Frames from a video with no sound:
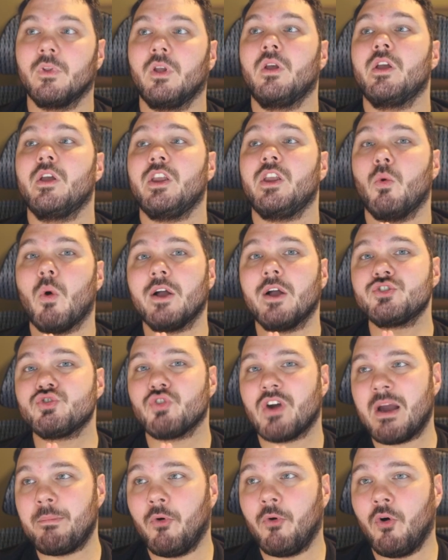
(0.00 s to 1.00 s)
You want
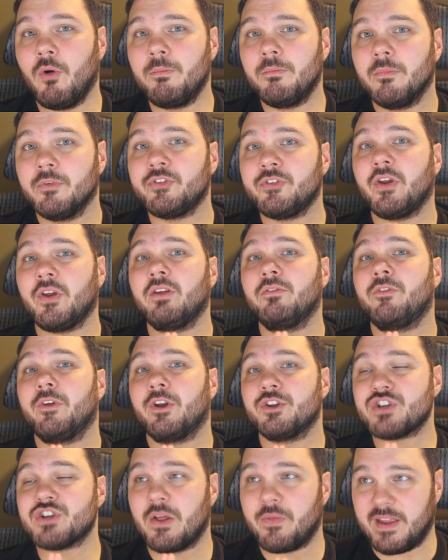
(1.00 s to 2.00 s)
trample so you can
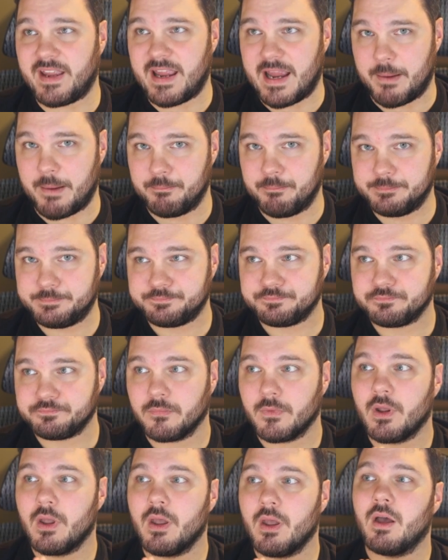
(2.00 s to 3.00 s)
finish out the game
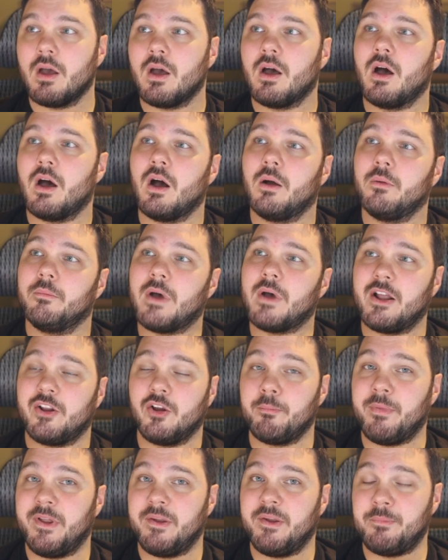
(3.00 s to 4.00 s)
on your
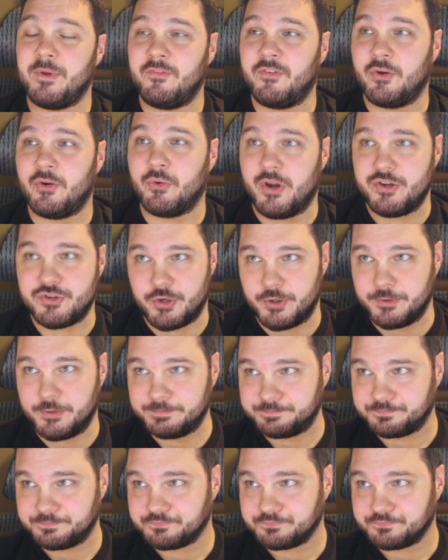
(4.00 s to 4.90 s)
big beefy creature.